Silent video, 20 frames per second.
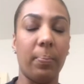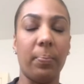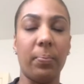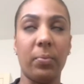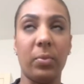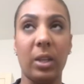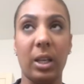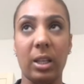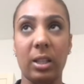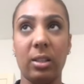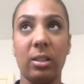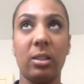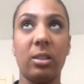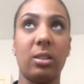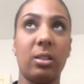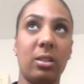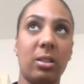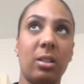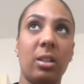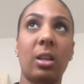
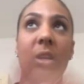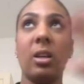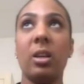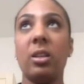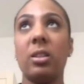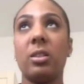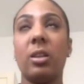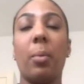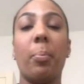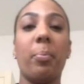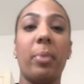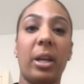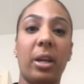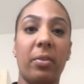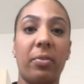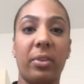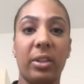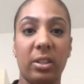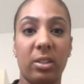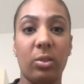there's some
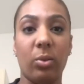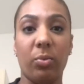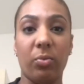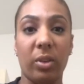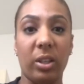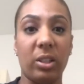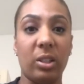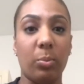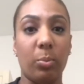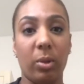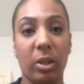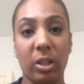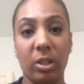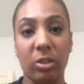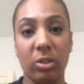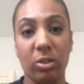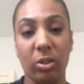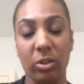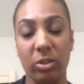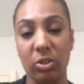benefits to investing within a
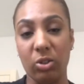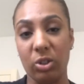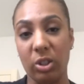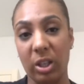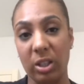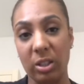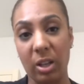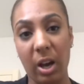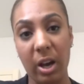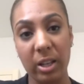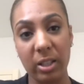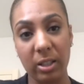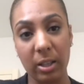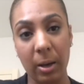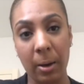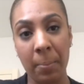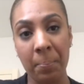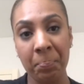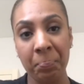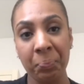stocks and shares
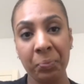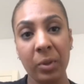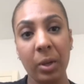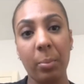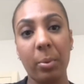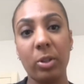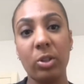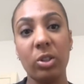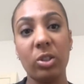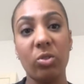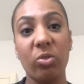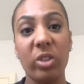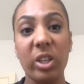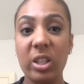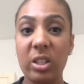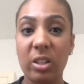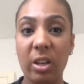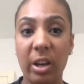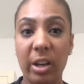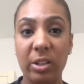ISA. But just
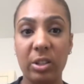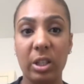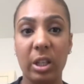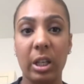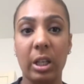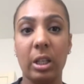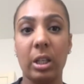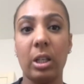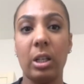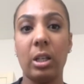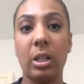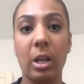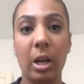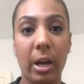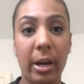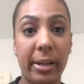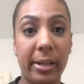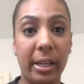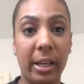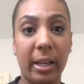researching,
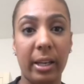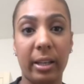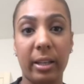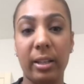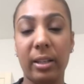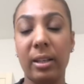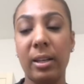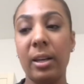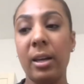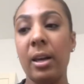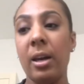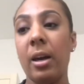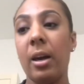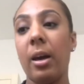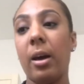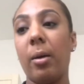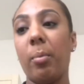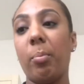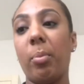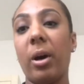learning,
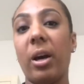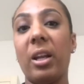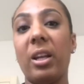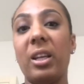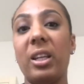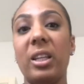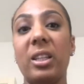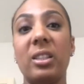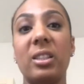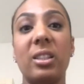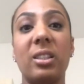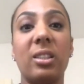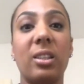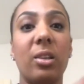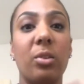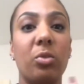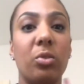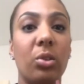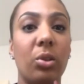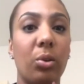but at least this
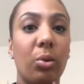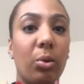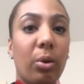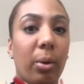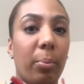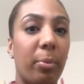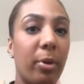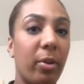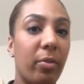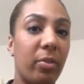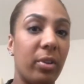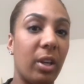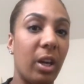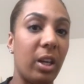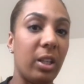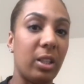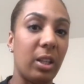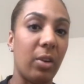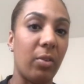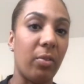gives you a bit of an
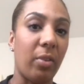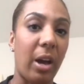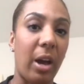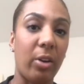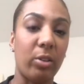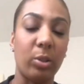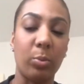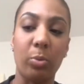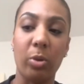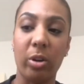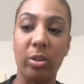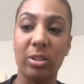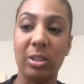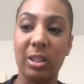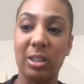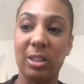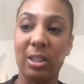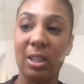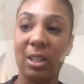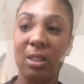idea of how to
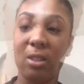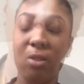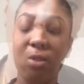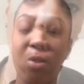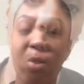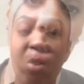process it. It's